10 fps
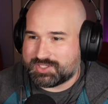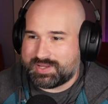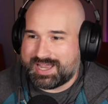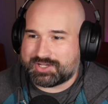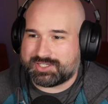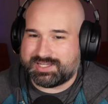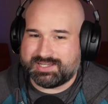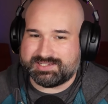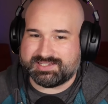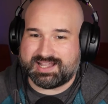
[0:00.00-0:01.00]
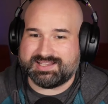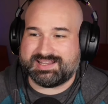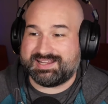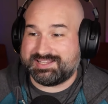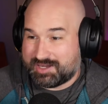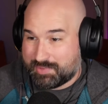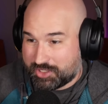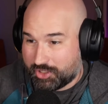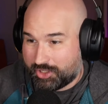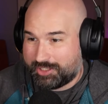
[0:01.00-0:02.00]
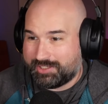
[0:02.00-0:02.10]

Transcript: So he actually decides that he's going to be good.